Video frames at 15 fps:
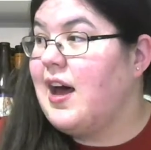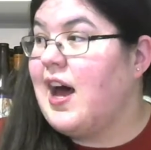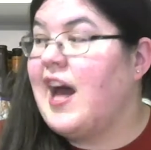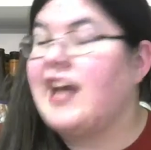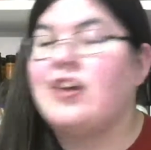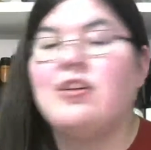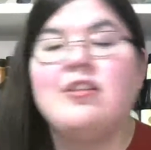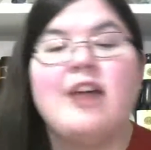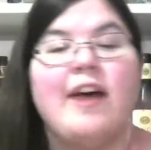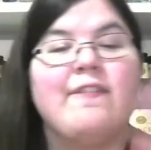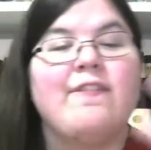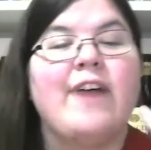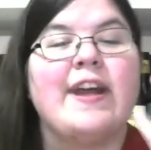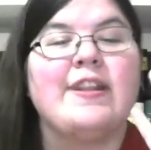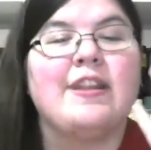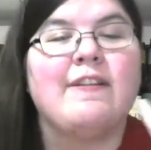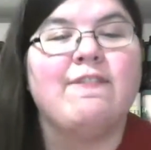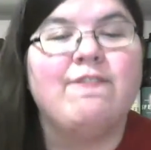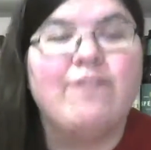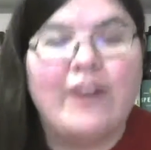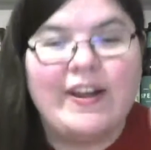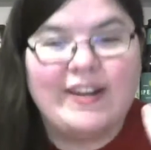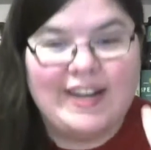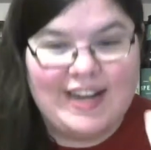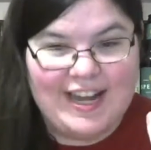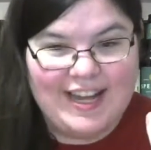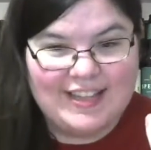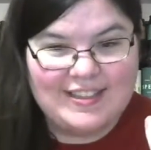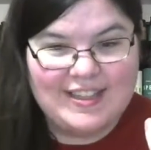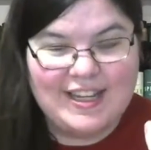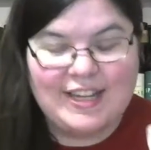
I could not find the fun in it.